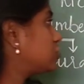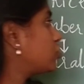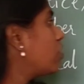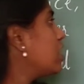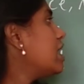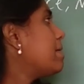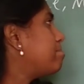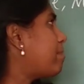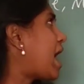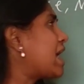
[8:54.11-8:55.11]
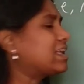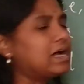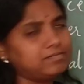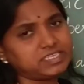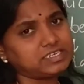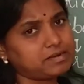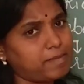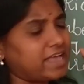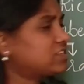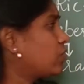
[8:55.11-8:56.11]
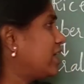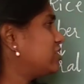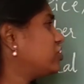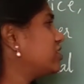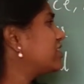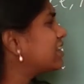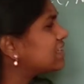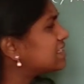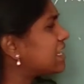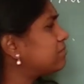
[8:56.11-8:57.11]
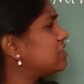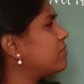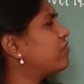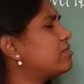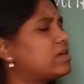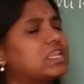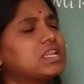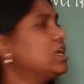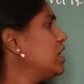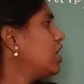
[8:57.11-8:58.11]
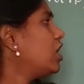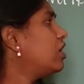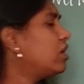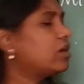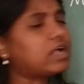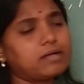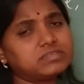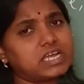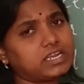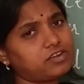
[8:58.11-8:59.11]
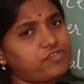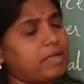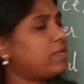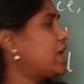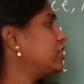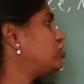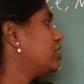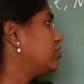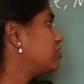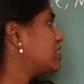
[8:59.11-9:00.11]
So man comes under masculine gender, at the same time women comes under feminine gender.